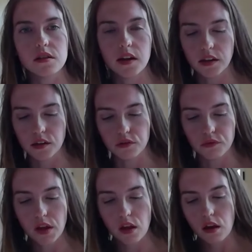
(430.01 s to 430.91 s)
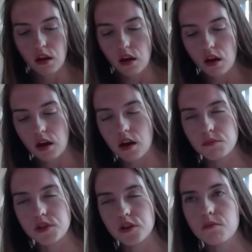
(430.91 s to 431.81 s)
Thank you.
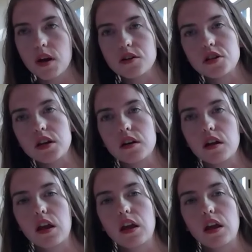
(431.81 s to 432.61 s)
Um, so you mentioned